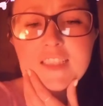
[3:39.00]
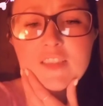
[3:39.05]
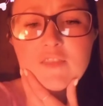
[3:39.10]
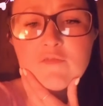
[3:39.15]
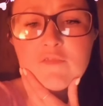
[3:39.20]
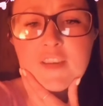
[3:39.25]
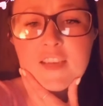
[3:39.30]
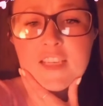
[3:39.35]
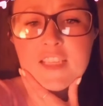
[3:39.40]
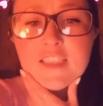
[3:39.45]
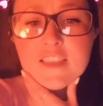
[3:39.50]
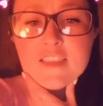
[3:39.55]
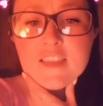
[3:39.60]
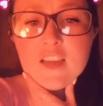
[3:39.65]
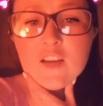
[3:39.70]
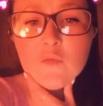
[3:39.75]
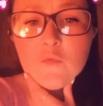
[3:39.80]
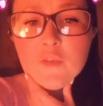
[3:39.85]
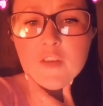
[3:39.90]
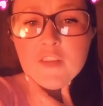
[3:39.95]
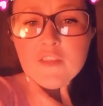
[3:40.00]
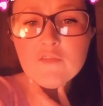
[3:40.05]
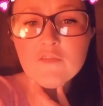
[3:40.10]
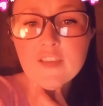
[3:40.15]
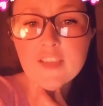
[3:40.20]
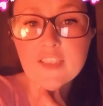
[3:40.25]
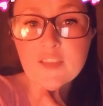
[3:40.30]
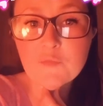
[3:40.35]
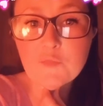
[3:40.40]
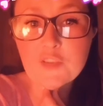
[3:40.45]
did read that with
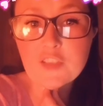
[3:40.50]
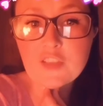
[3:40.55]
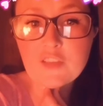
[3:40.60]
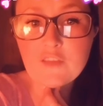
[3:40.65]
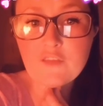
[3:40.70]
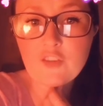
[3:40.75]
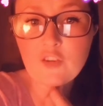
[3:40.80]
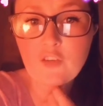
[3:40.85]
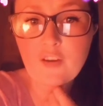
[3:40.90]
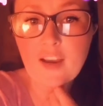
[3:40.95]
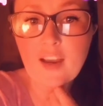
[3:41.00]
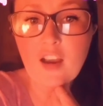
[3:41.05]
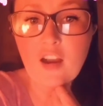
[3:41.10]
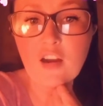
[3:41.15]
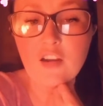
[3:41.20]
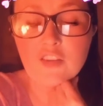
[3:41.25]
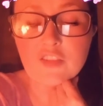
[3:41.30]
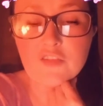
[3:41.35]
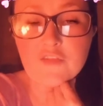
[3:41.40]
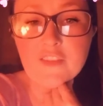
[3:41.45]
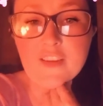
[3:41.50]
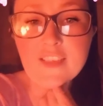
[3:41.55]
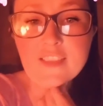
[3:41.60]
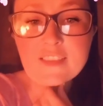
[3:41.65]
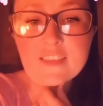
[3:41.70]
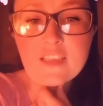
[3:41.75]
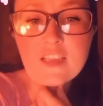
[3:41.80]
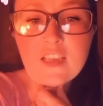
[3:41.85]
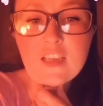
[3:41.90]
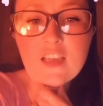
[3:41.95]
transposition of the great
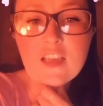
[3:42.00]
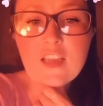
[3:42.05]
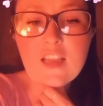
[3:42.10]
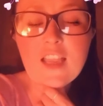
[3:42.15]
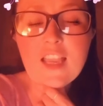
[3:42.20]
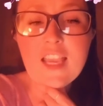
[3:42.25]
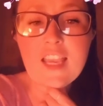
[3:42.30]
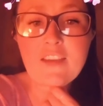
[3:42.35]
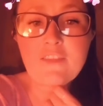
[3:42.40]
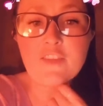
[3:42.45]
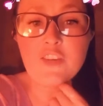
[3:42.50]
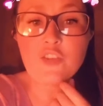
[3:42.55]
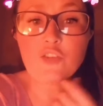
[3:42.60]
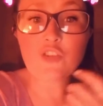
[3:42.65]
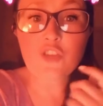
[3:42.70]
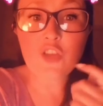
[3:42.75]
arteries, if you